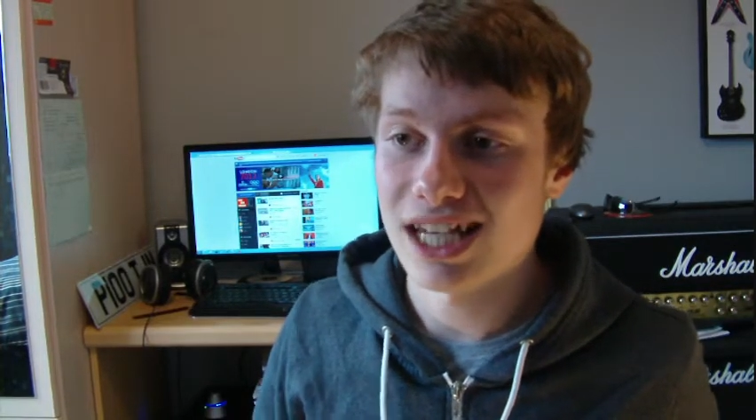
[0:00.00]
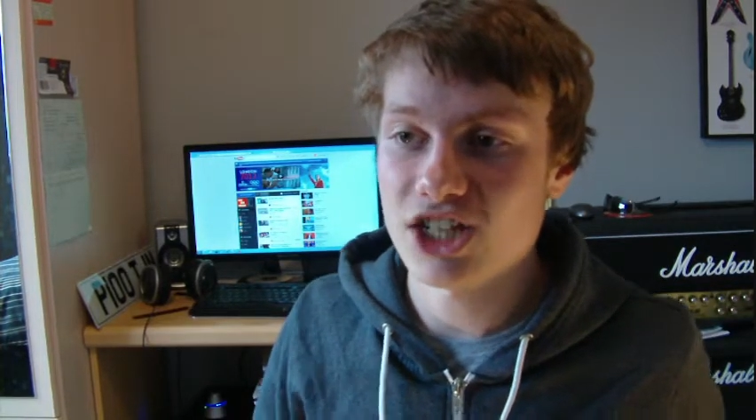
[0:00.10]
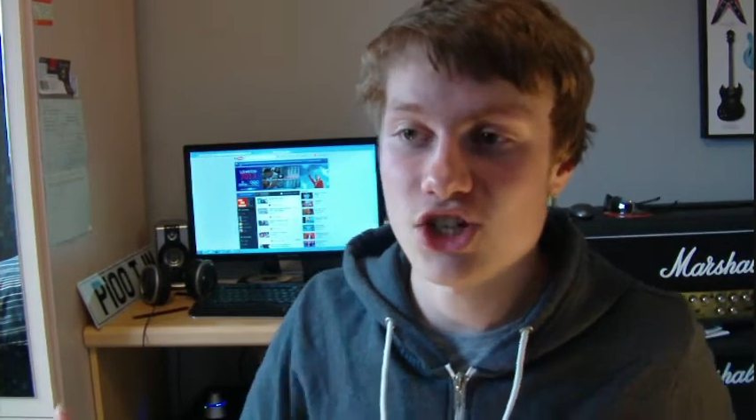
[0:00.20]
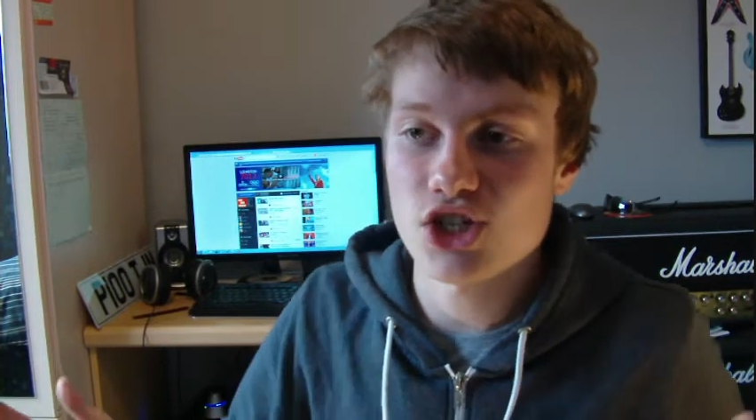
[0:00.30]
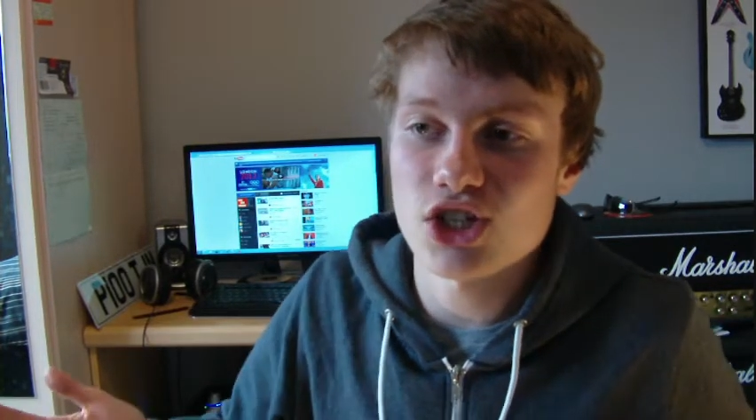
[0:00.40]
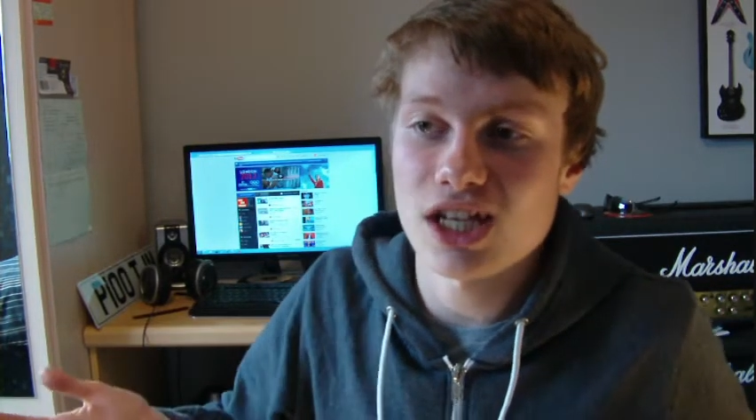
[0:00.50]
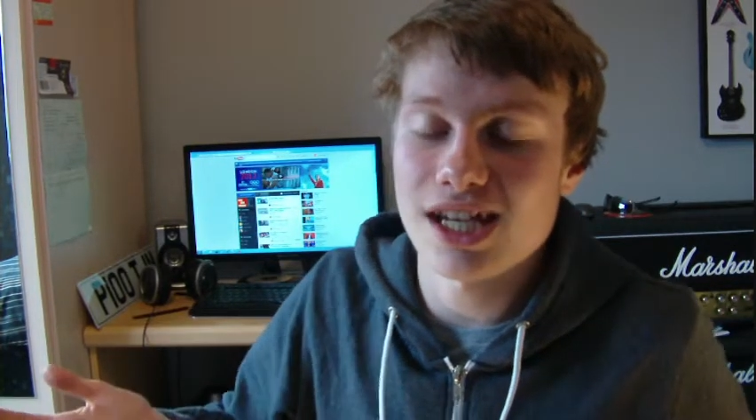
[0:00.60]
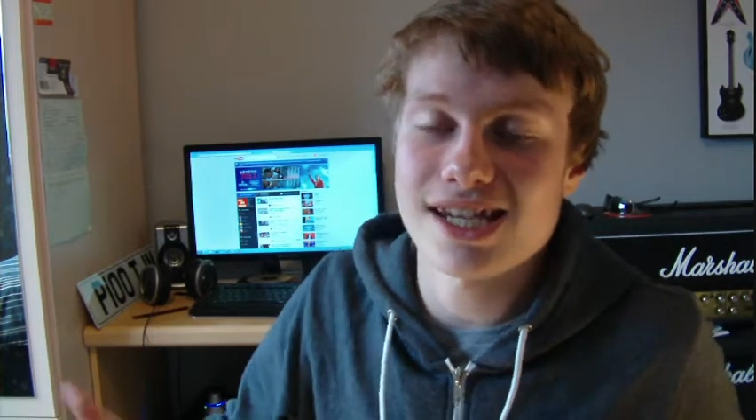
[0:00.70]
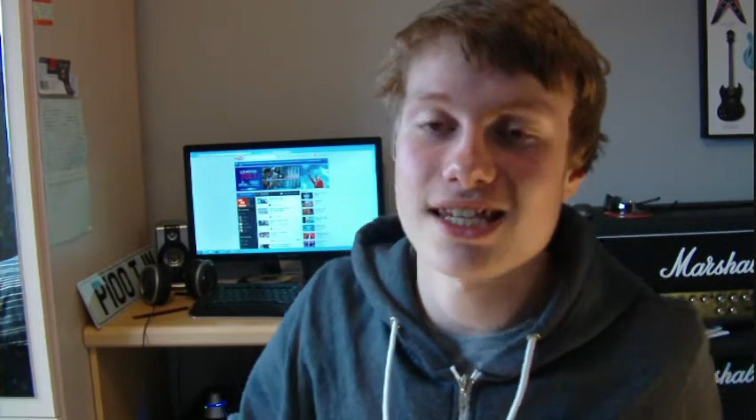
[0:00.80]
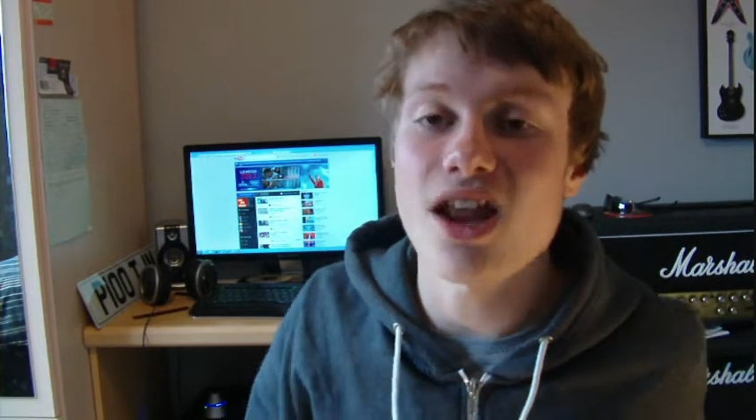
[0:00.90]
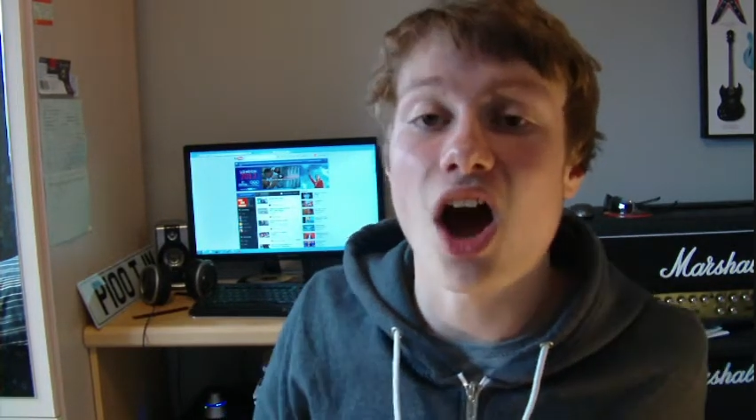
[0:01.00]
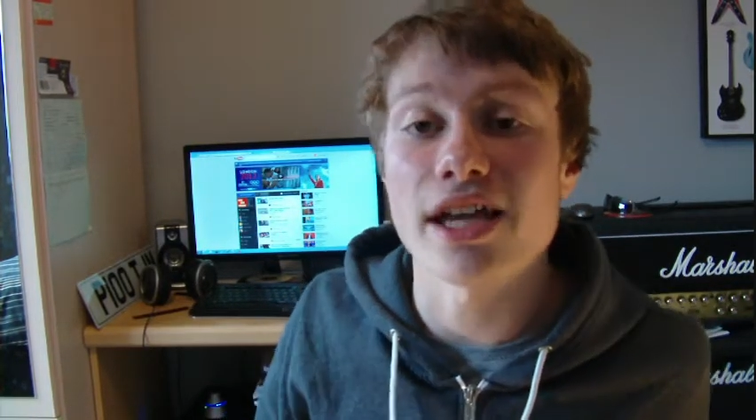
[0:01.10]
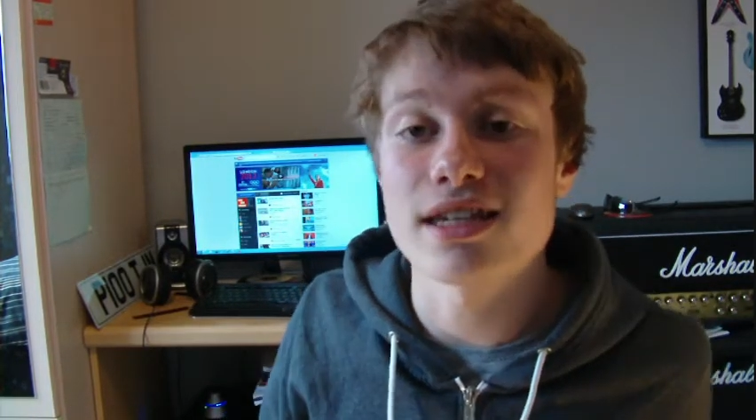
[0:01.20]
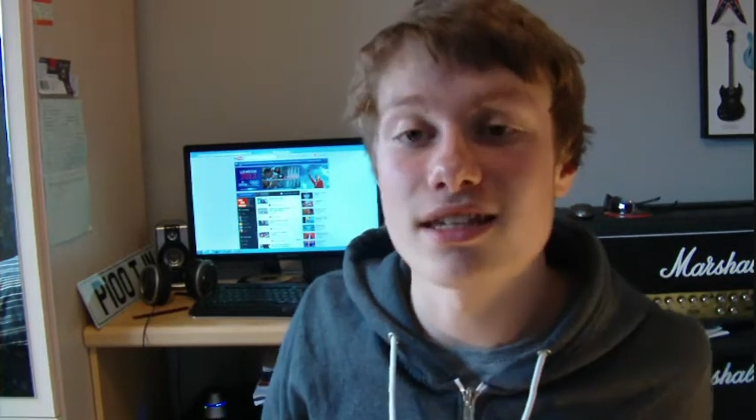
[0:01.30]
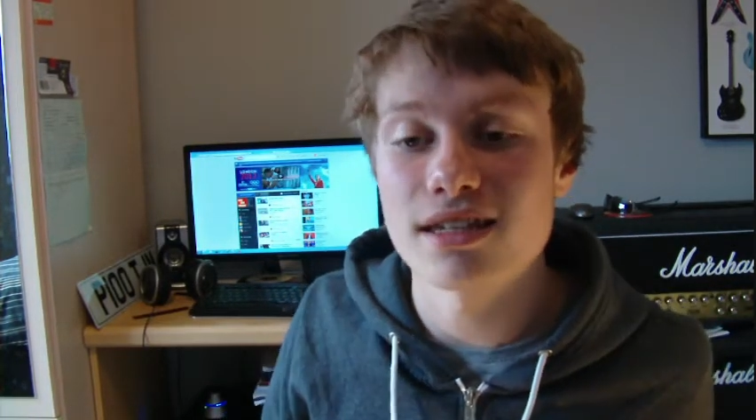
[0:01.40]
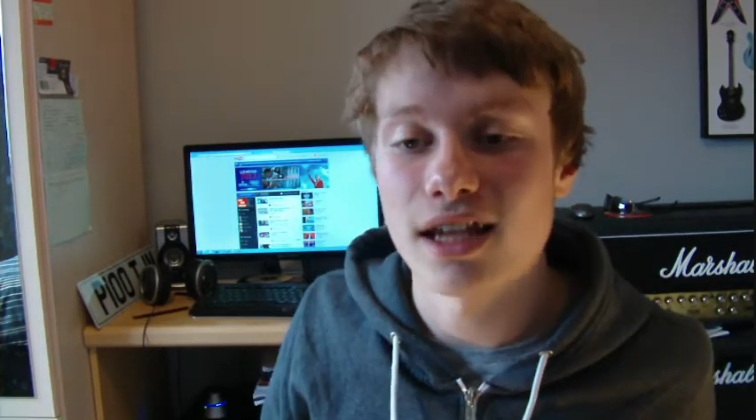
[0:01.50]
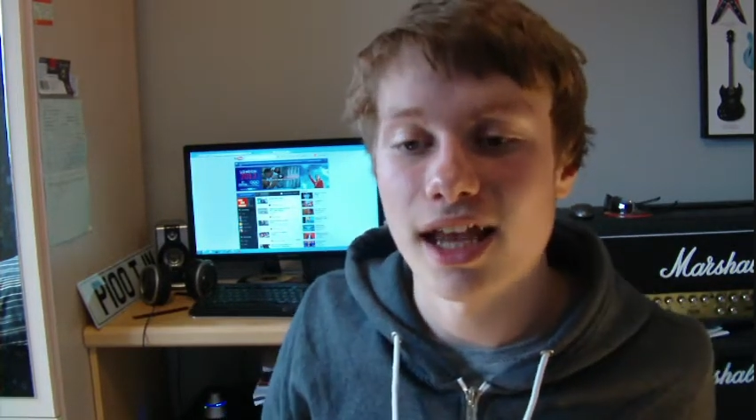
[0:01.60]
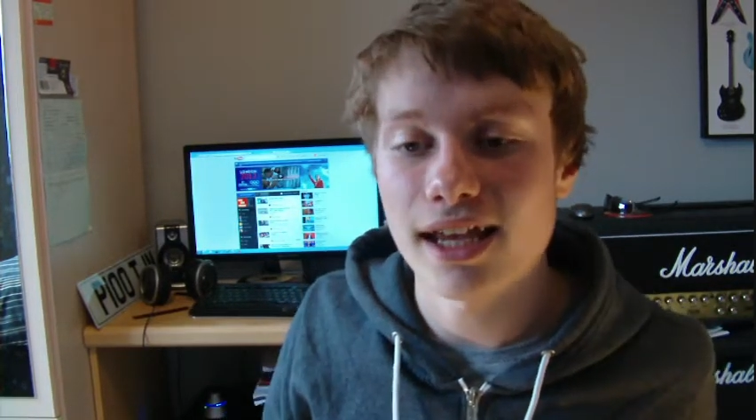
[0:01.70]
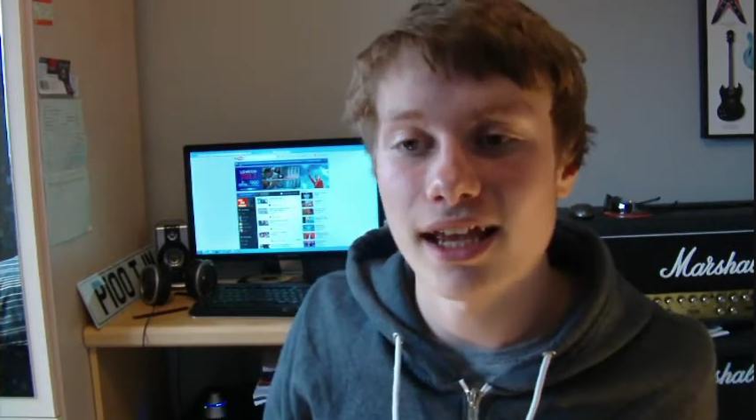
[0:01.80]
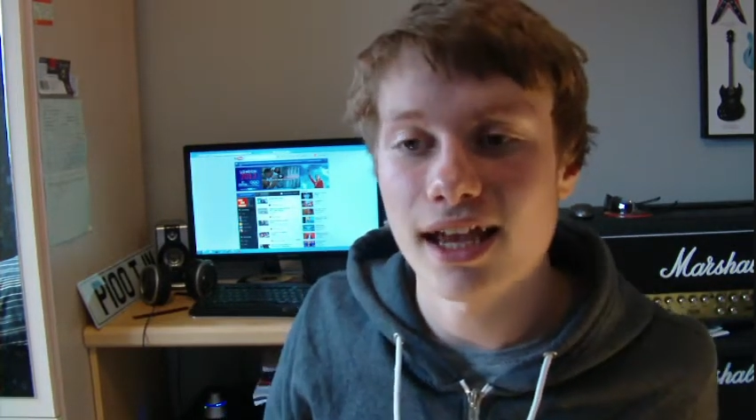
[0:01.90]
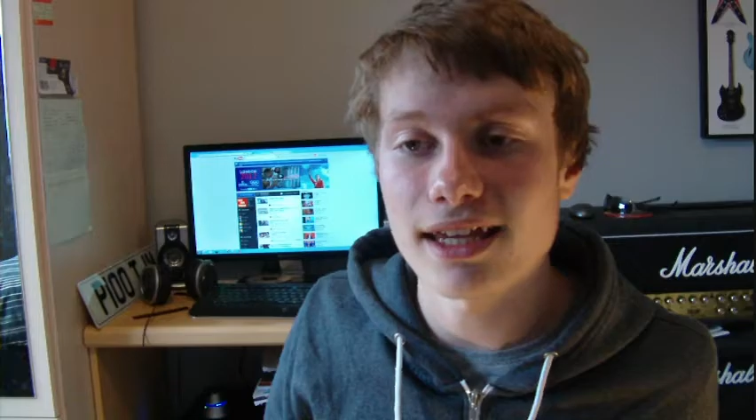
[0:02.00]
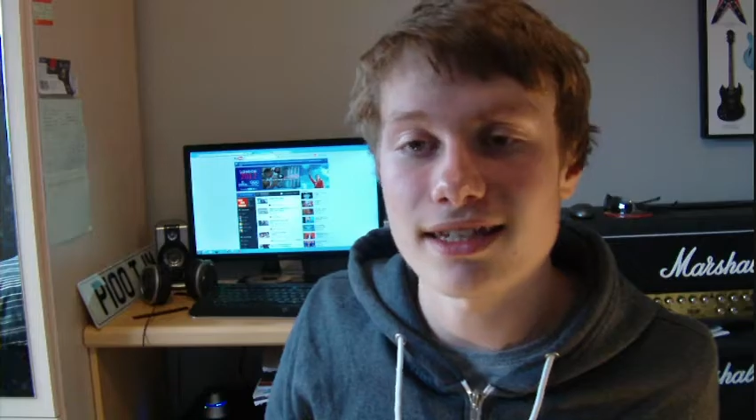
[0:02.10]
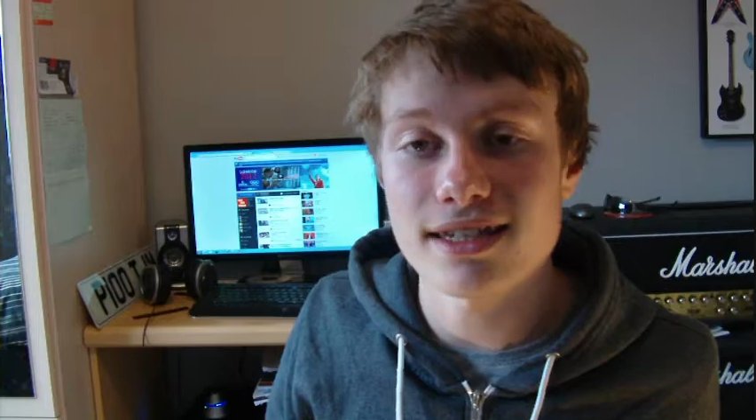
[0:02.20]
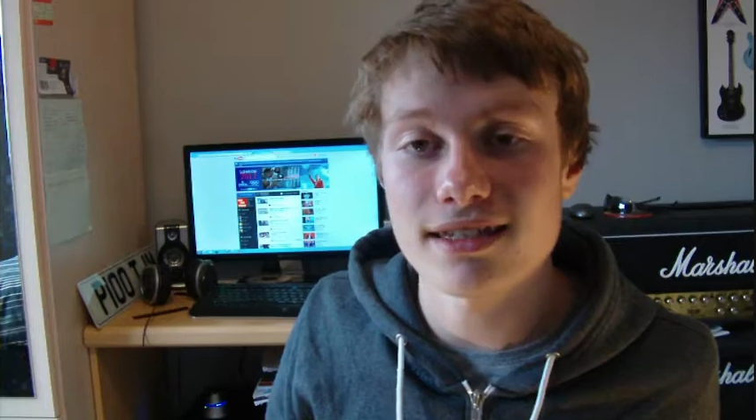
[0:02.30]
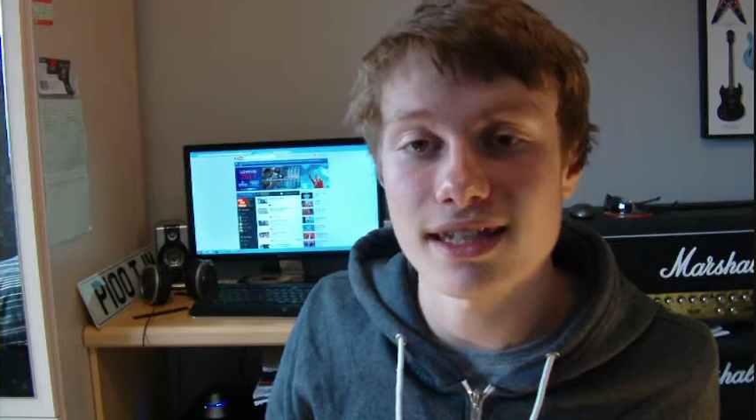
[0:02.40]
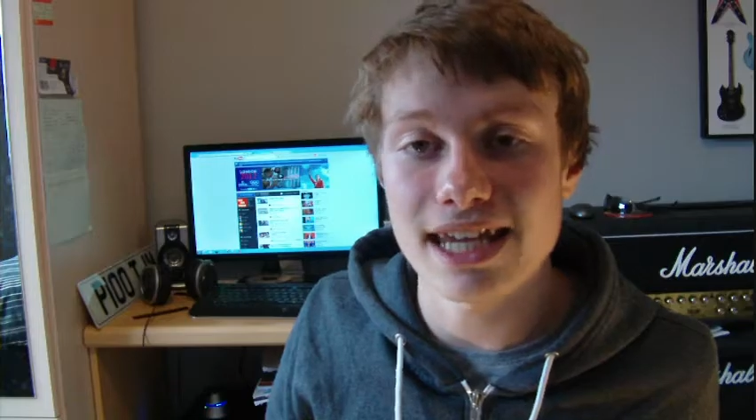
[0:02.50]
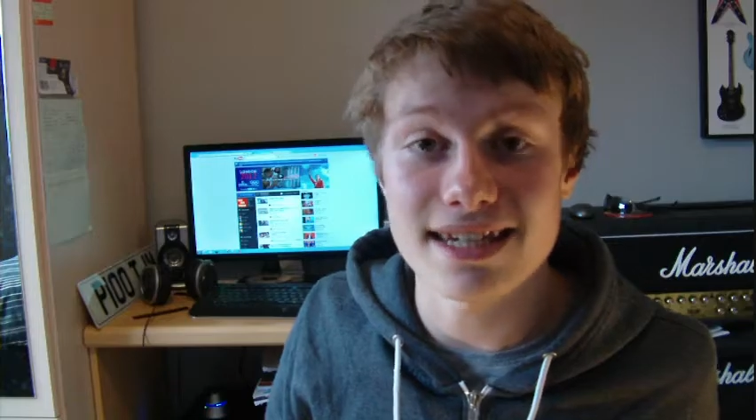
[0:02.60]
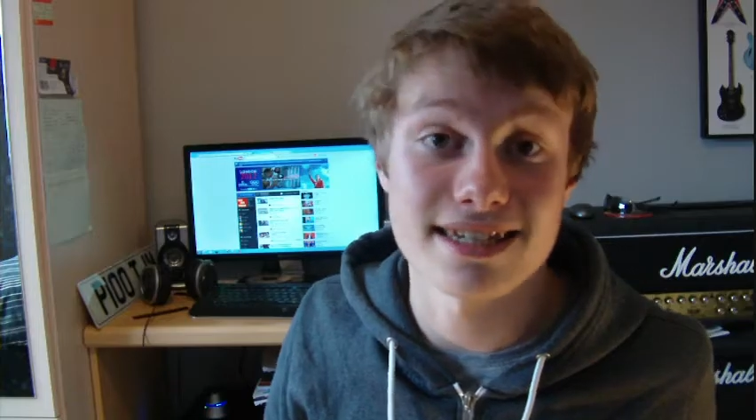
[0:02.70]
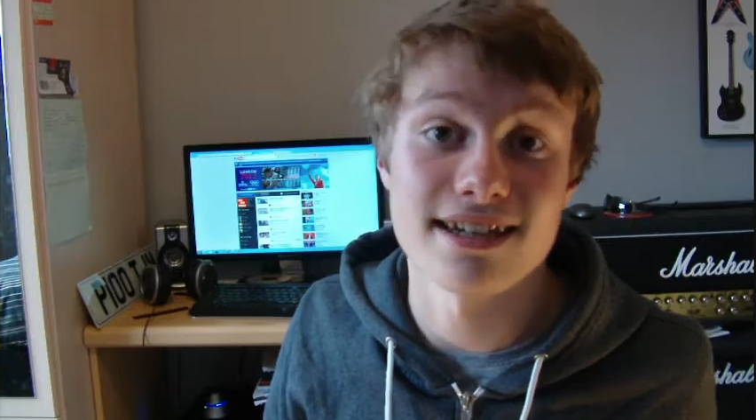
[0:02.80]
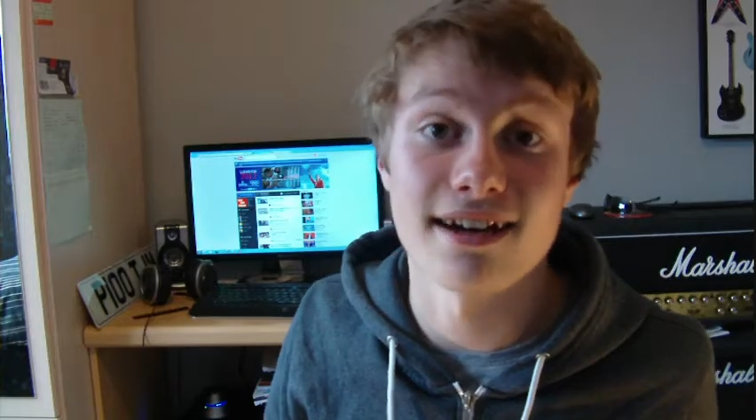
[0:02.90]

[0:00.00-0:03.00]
it's nice. It's